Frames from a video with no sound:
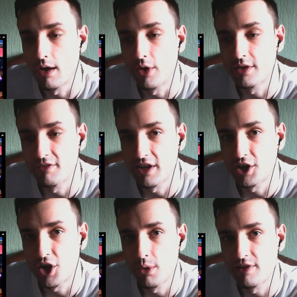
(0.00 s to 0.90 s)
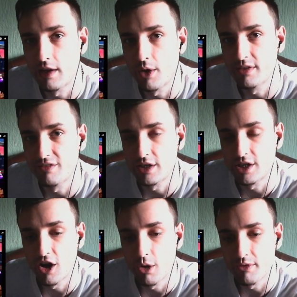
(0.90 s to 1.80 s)
like the video if you liked the
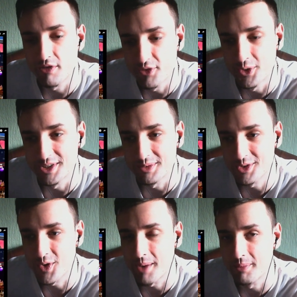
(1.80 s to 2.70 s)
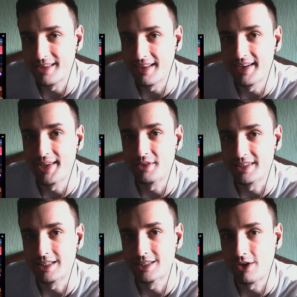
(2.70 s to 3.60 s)
video. If you thought it was crappy, then leave a
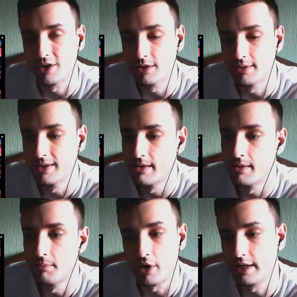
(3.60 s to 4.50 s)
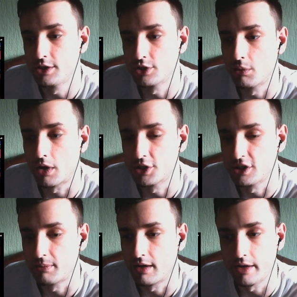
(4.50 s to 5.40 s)
dislike. But I enjoy
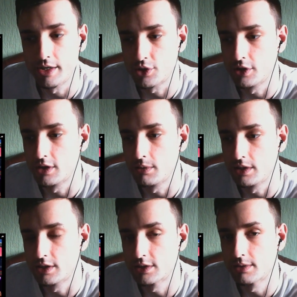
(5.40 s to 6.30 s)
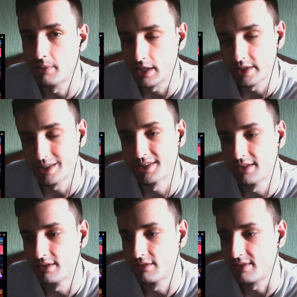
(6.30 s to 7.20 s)
watching man, I enjoy doing this. Peace.
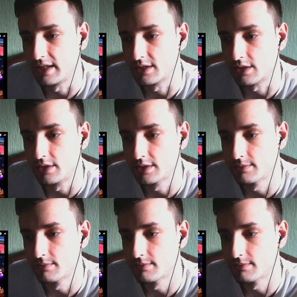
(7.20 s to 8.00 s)
Thanks guys.